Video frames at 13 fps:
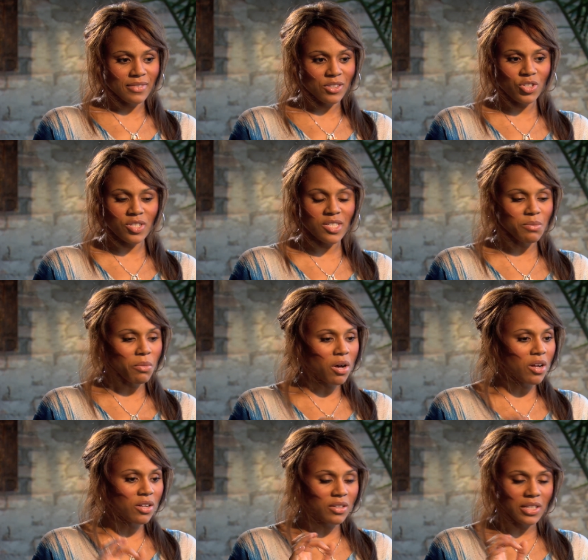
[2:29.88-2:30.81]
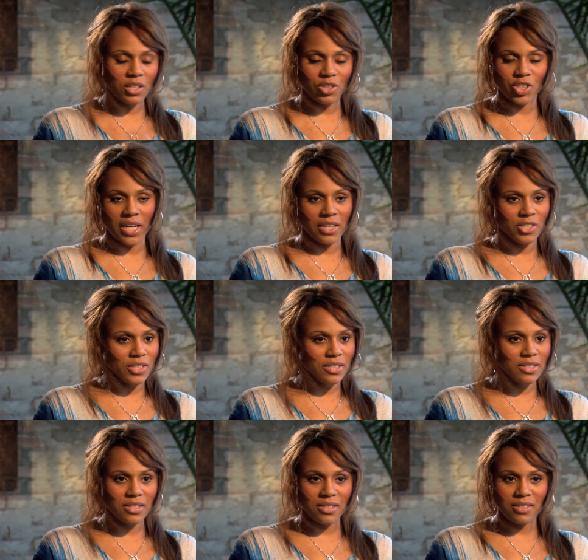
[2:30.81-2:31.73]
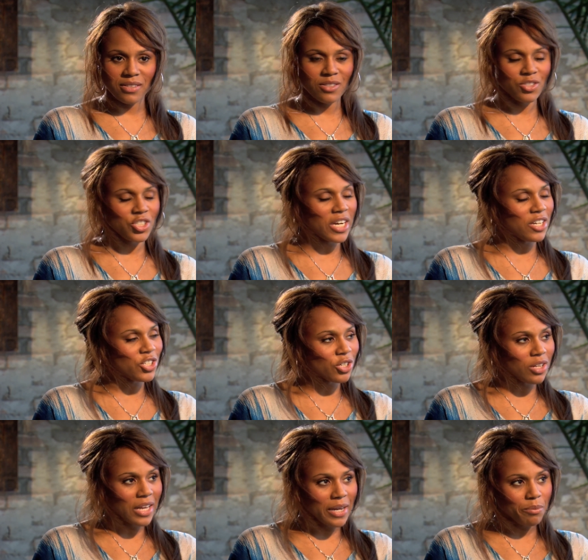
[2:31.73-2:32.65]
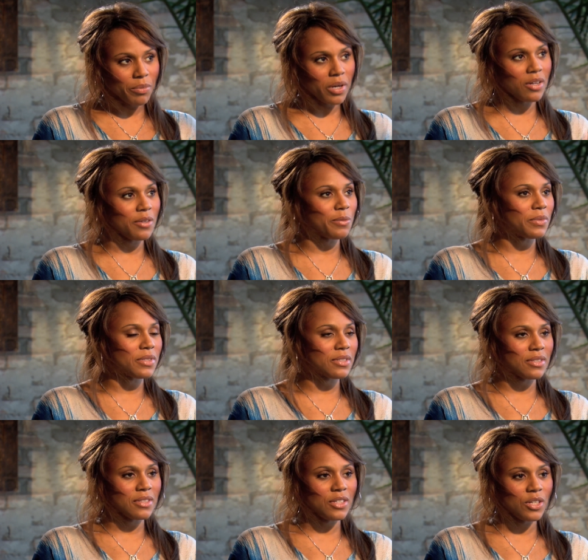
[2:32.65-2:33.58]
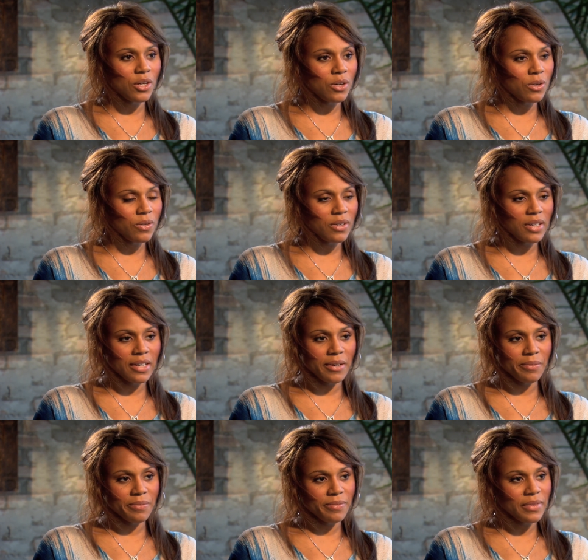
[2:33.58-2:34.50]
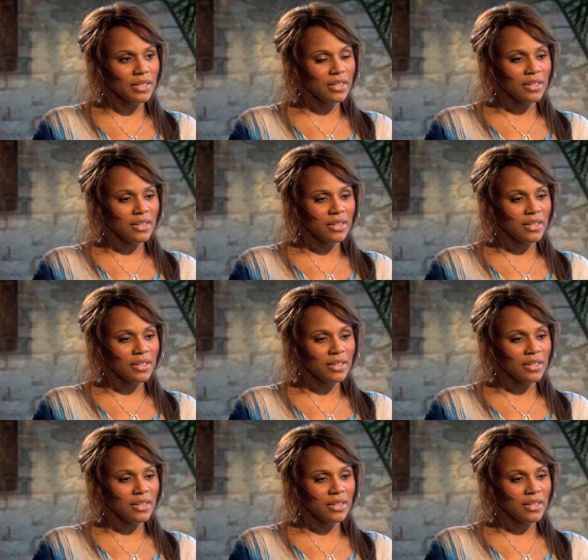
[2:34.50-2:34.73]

just small little changes change your light bulbs, you know, um,